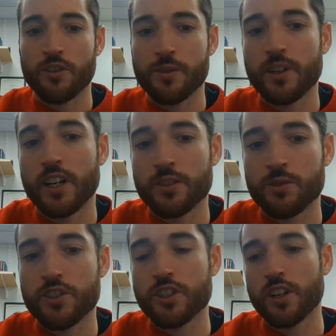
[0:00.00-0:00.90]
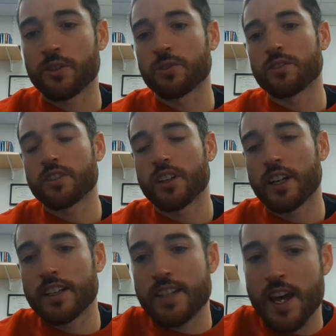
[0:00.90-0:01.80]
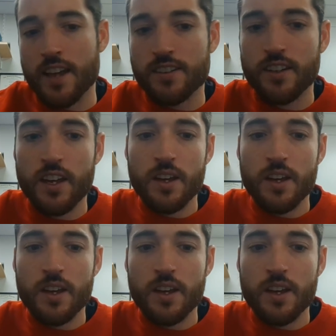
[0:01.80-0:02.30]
300 shuttle test.